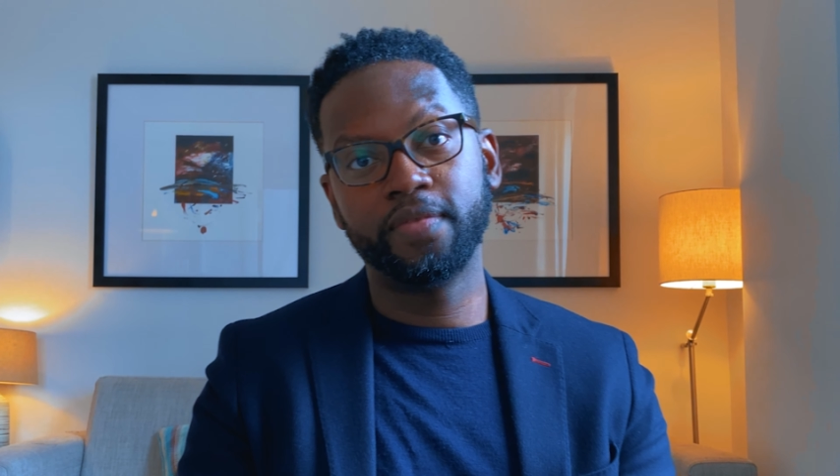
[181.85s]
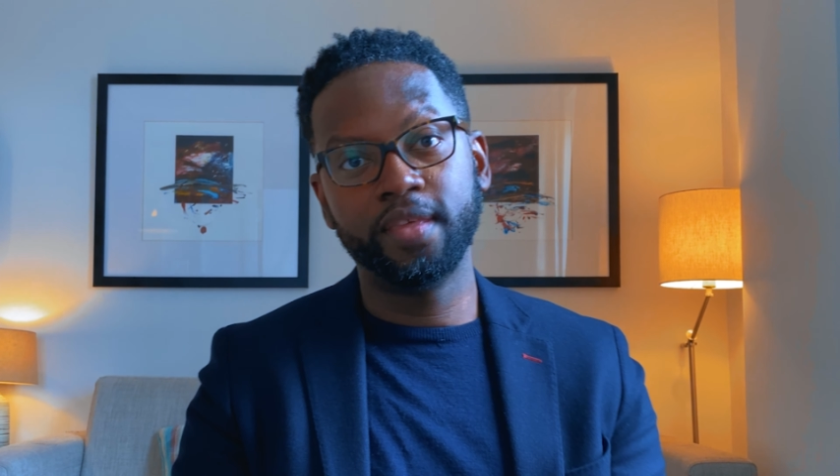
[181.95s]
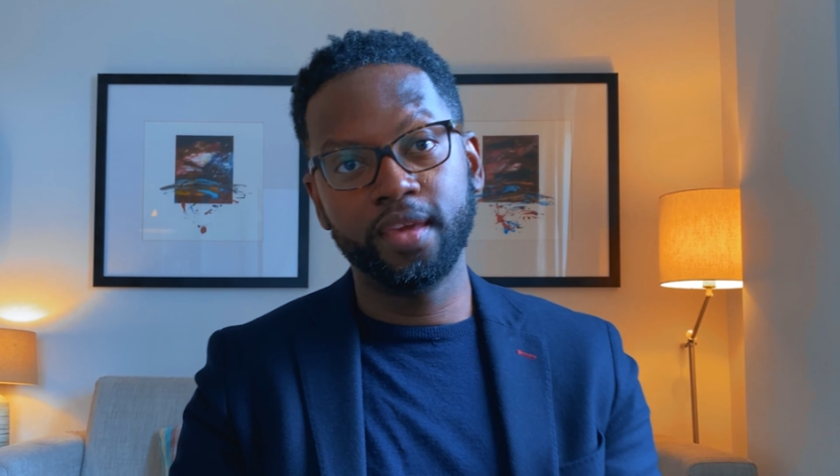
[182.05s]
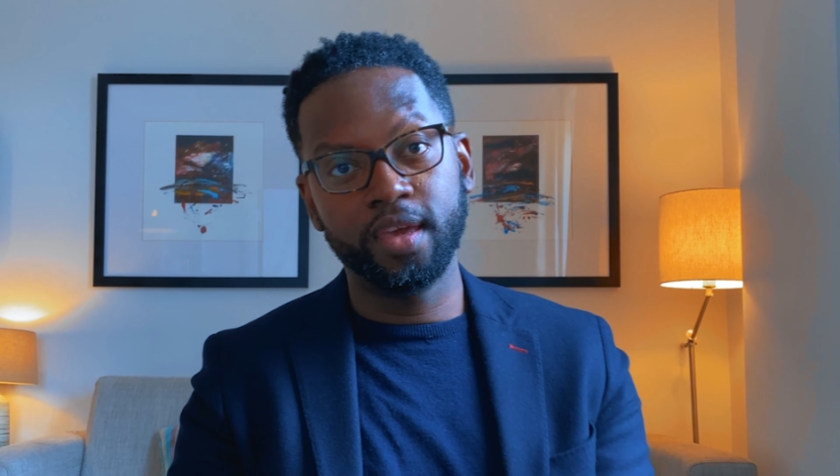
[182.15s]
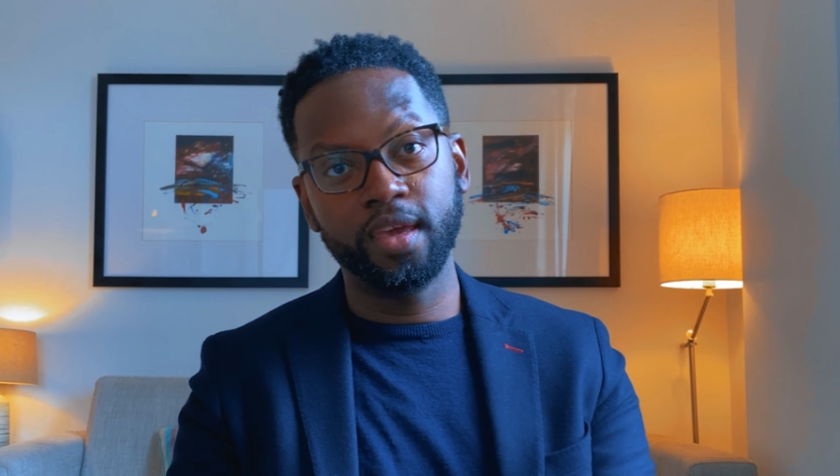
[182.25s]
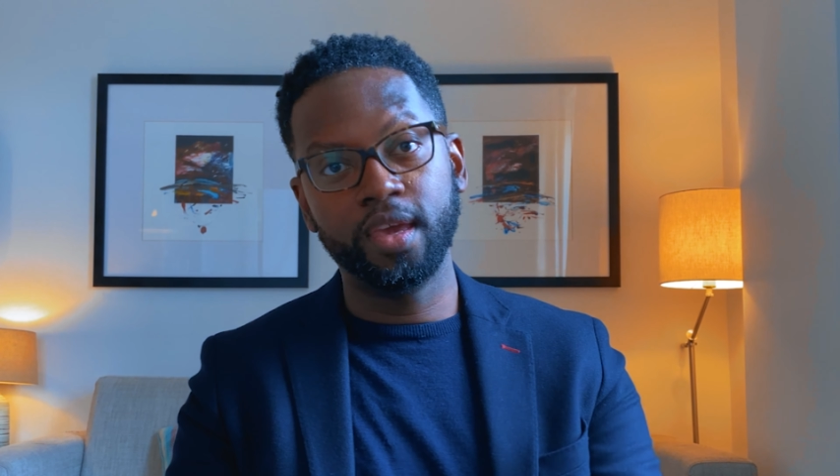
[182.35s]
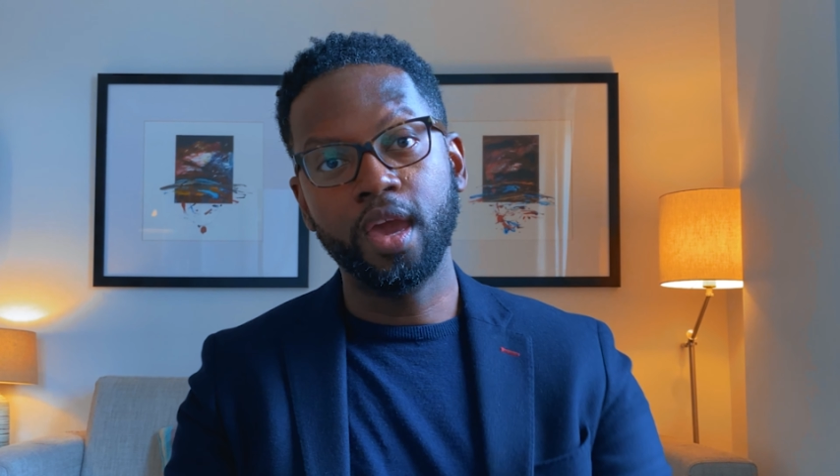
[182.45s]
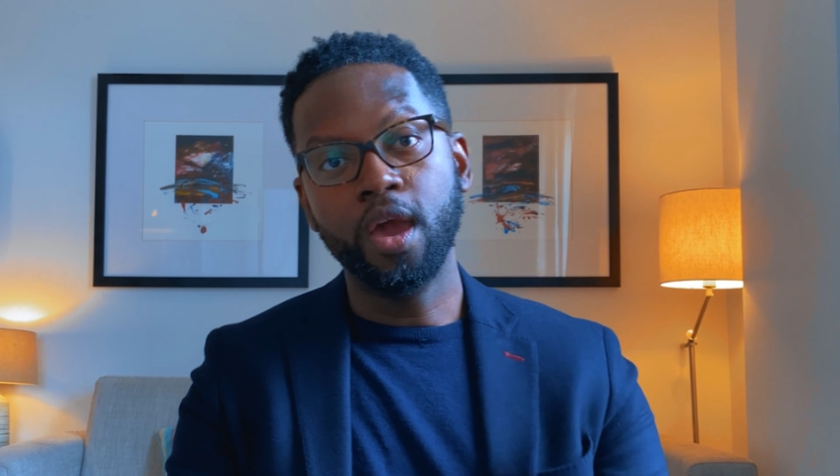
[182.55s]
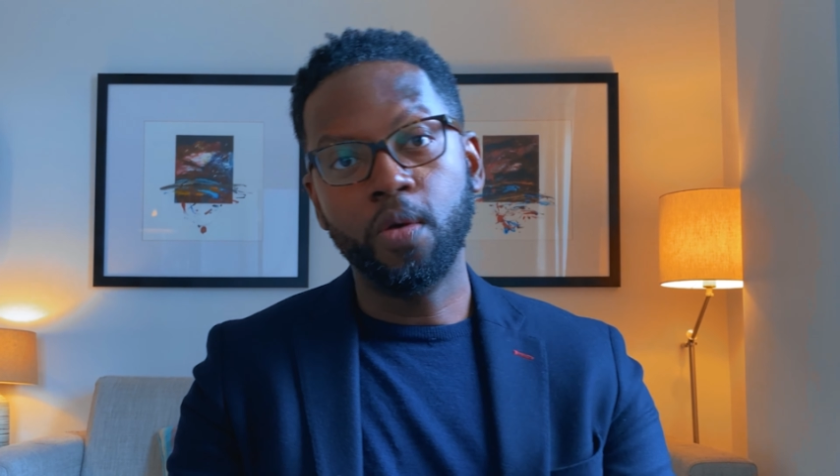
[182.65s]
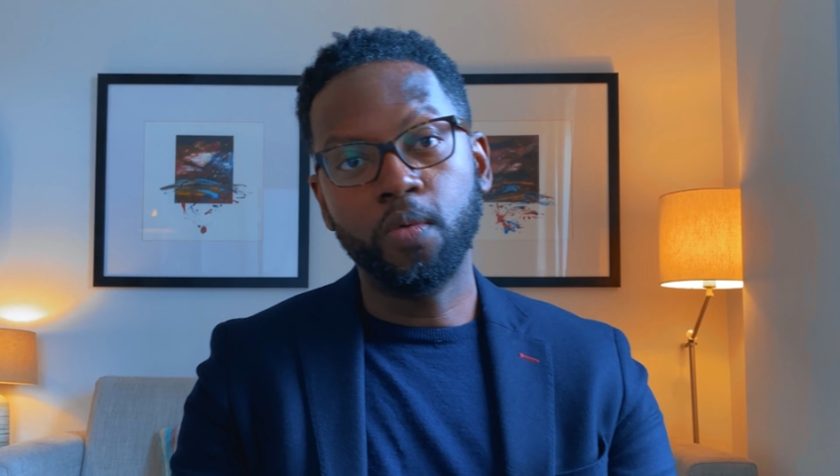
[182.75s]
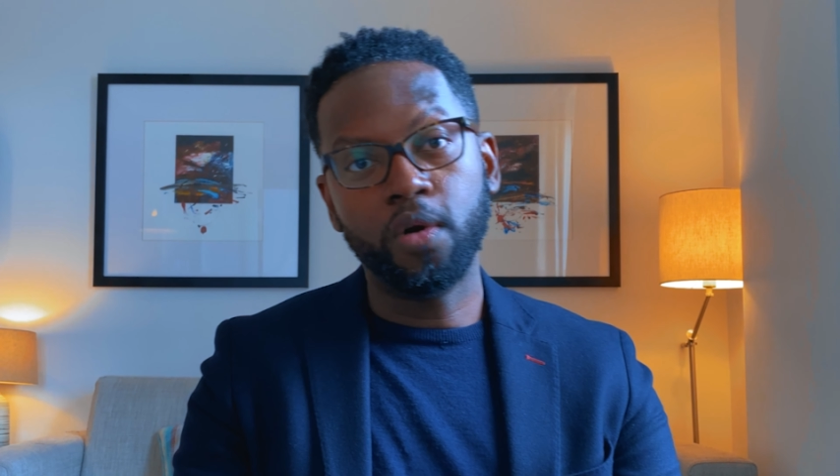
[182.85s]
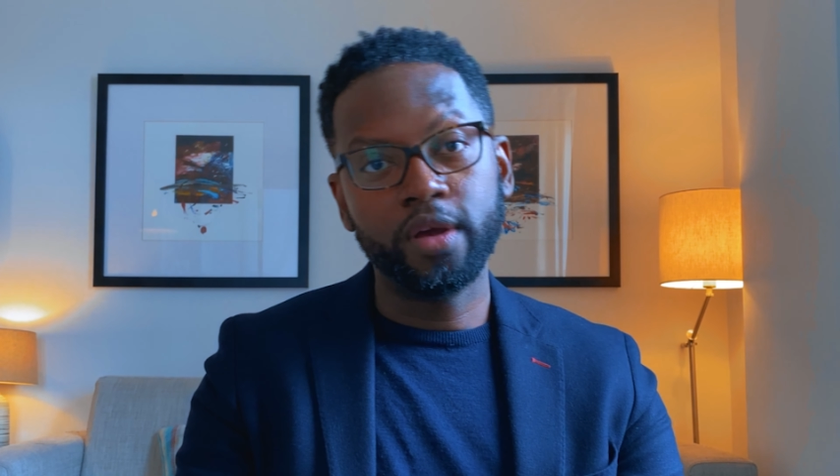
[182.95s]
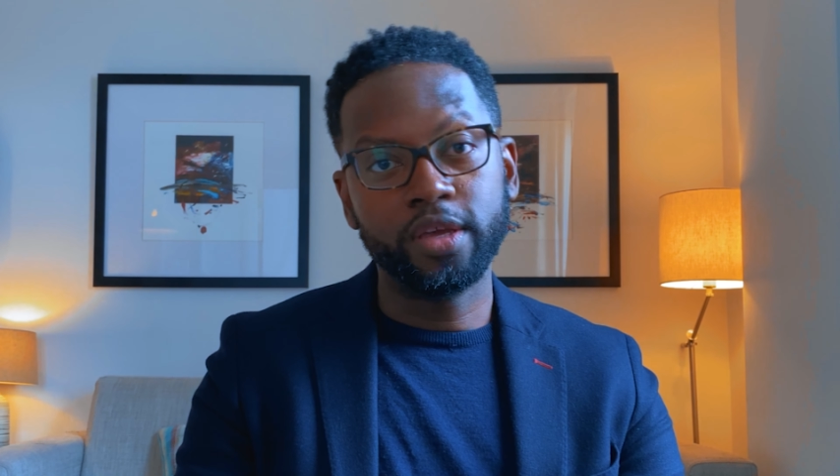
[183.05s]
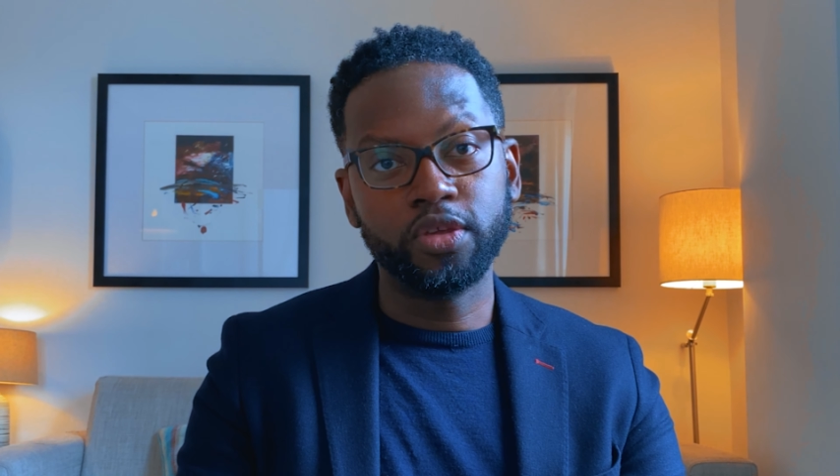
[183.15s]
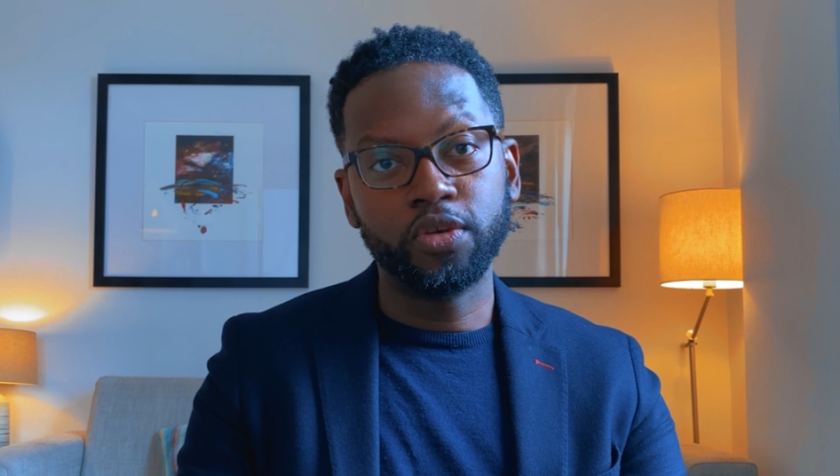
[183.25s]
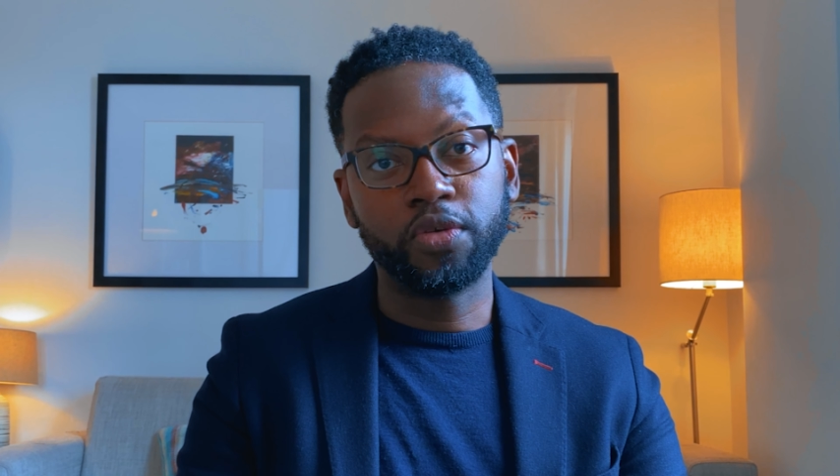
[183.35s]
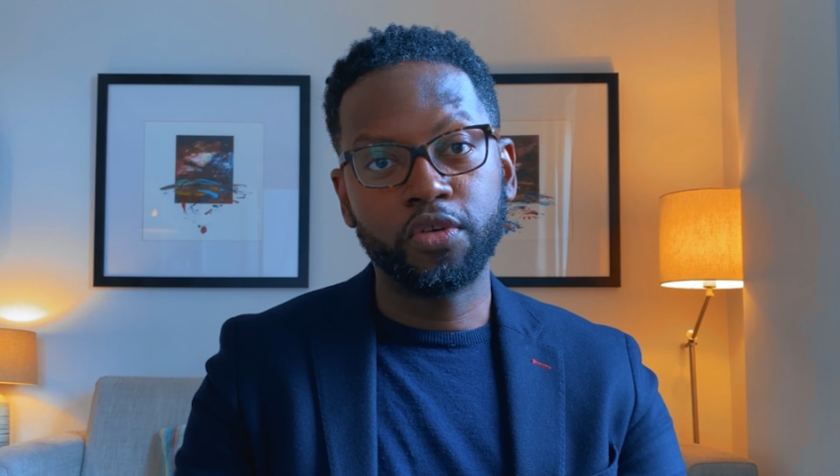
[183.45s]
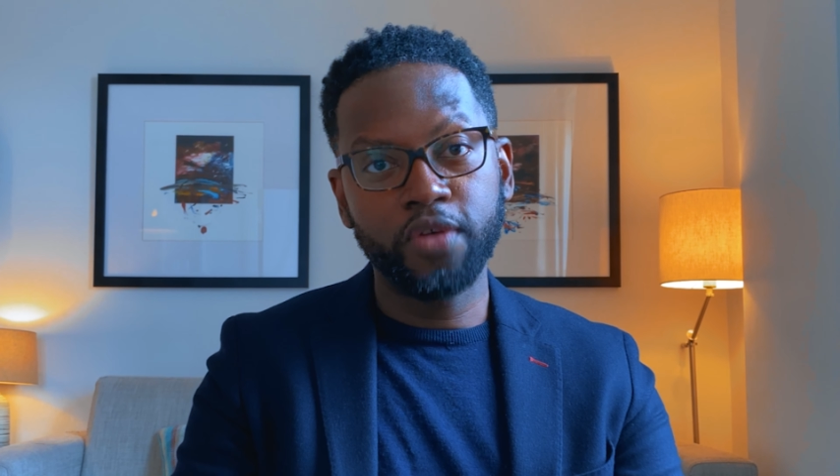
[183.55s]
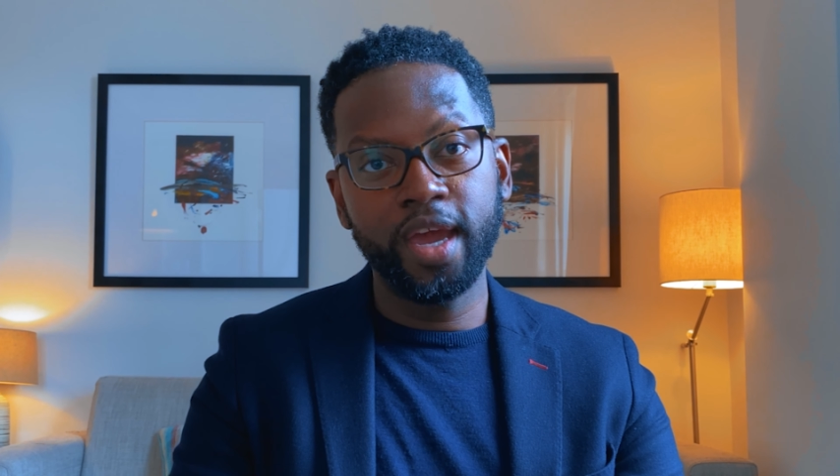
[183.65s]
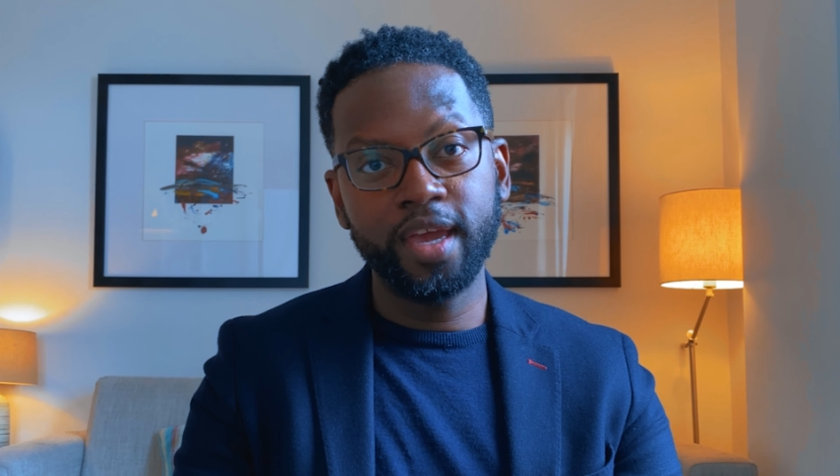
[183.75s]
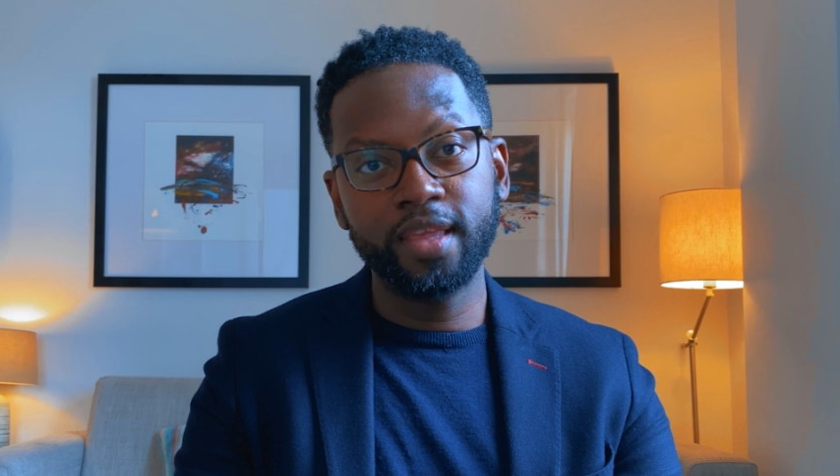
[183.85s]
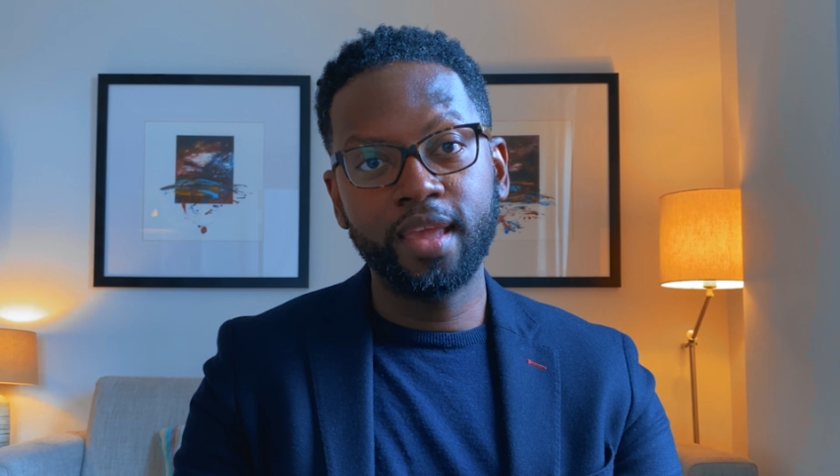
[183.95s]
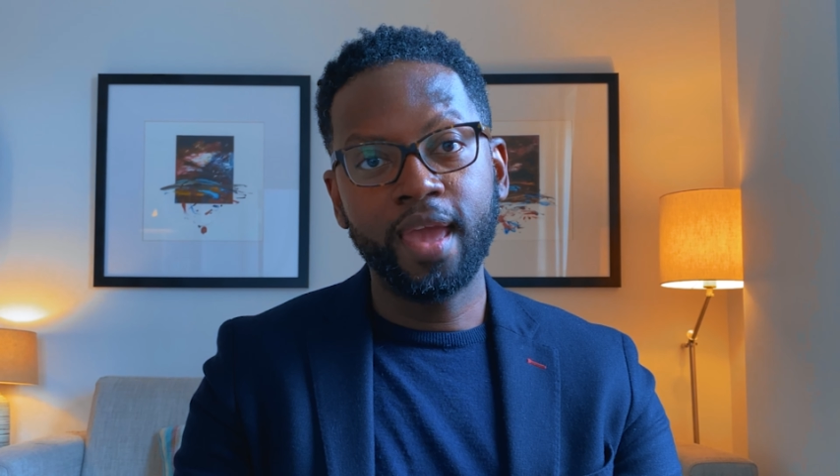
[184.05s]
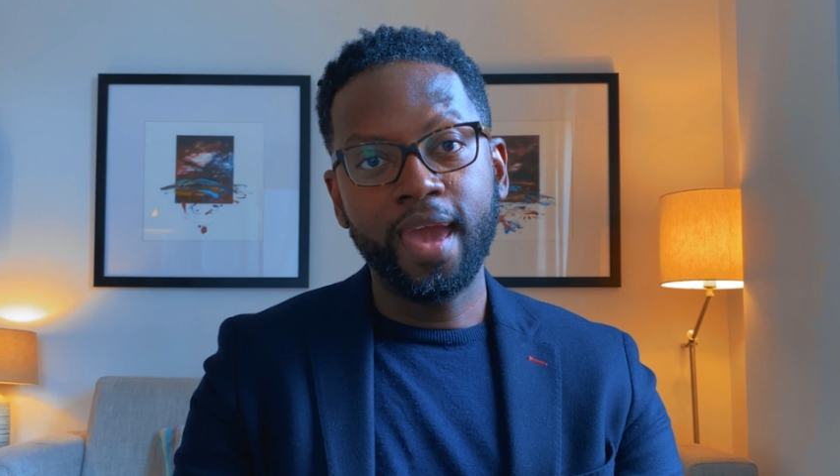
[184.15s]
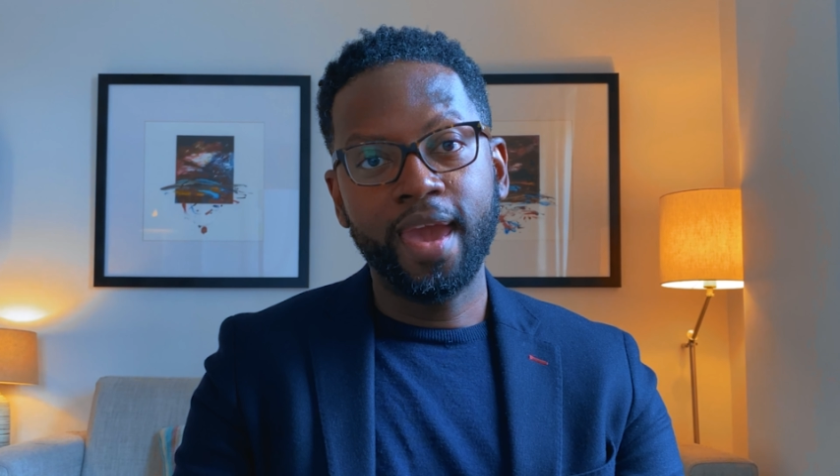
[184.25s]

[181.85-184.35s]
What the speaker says: the war in Ukraine,